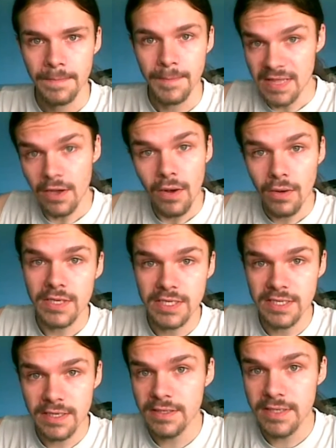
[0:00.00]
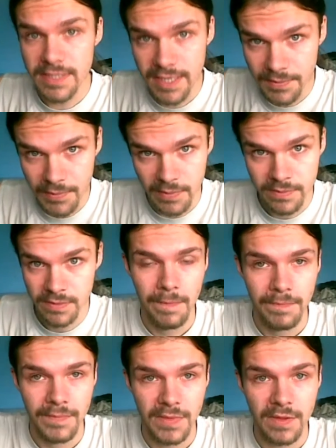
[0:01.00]
But the whole is still the same.
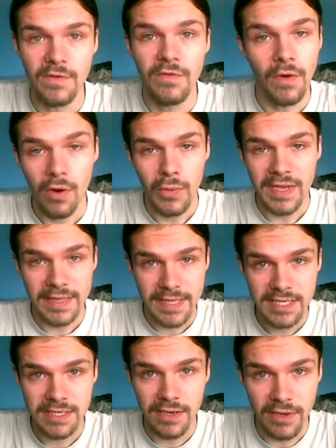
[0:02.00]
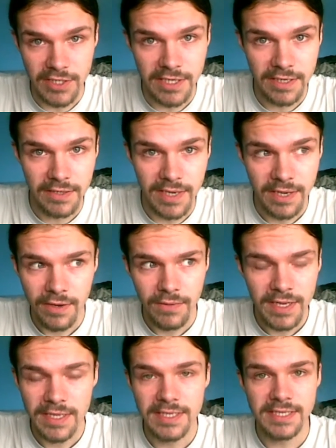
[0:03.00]
Following this logic, you cannot
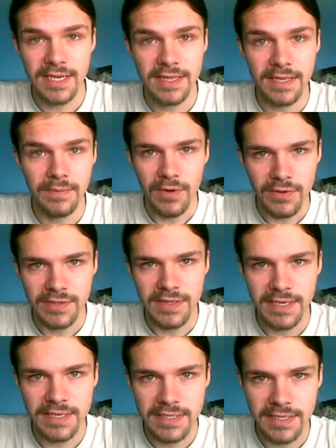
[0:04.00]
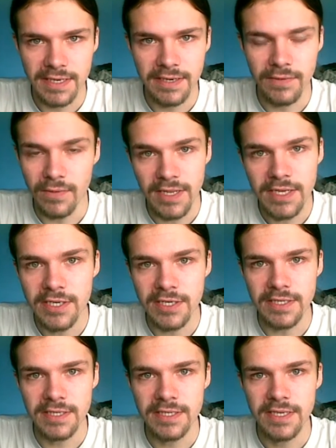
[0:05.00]
really say that monotheistic
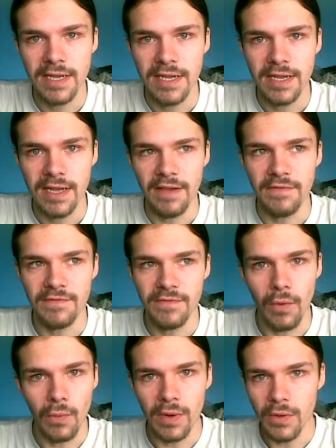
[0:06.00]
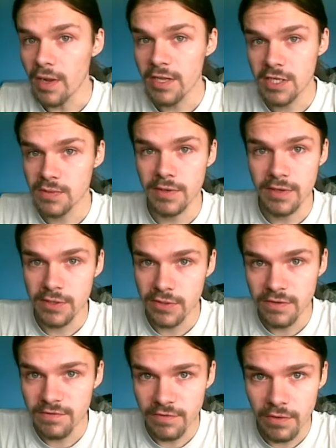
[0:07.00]
religions have only one
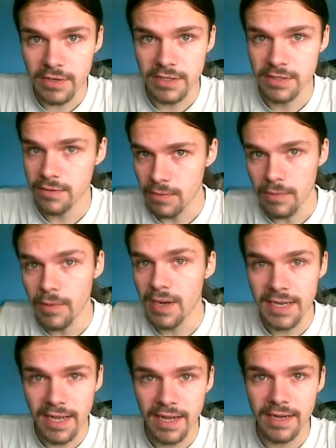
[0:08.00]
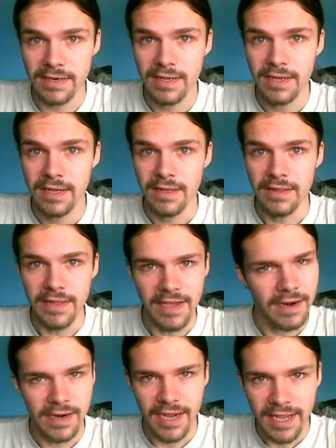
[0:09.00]
spiritual force, only one God. They
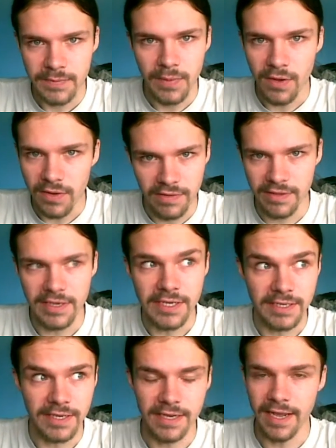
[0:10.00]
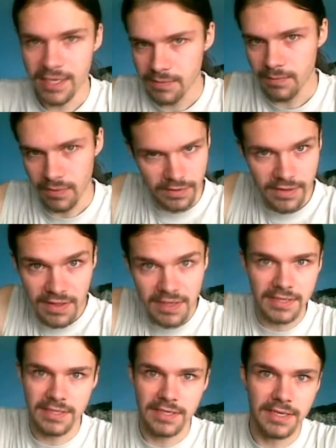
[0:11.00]
are as polytheistic
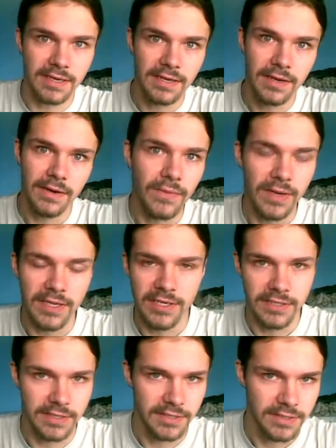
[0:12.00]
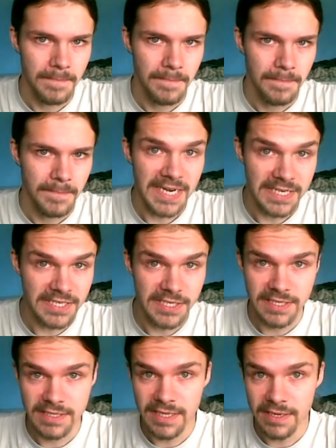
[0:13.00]
religions. There is
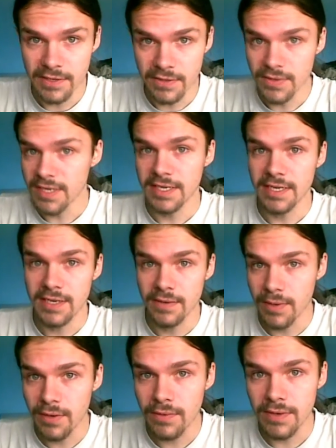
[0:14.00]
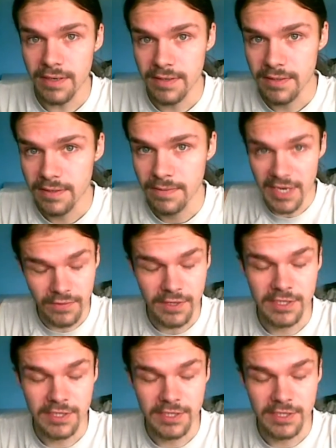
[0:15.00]
just that unity component. In